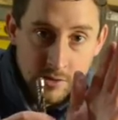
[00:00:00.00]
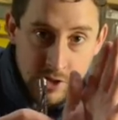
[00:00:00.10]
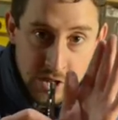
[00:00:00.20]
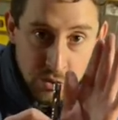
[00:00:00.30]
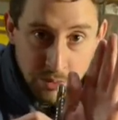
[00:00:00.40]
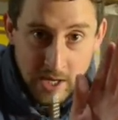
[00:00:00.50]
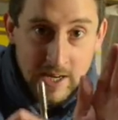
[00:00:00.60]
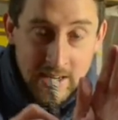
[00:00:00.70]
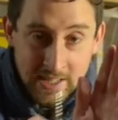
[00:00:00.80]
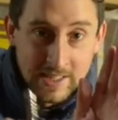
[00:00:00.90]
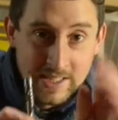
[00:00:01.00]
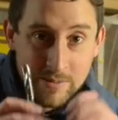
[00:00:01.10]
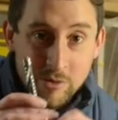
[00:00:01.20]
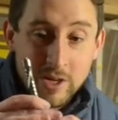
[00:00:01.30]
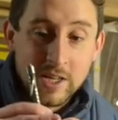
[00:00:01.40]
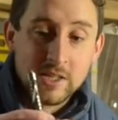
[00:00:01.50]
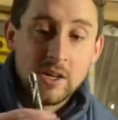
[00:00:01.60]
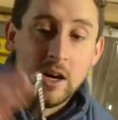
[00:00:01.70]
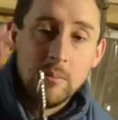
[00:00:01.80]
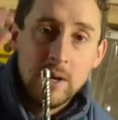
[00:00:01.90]
chisel blade hitting the timber at each
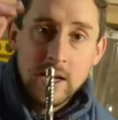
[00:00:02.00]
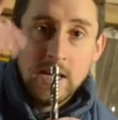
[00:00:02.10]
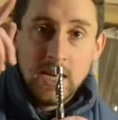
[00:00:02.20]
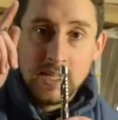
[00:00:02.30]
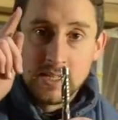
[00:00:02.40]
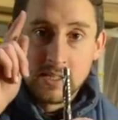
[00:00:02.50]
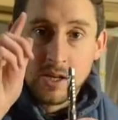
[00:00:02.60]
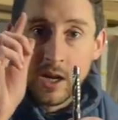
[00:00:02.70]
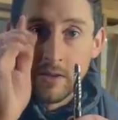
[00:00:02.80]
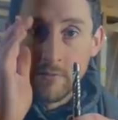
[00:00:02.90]
time. It's a tiny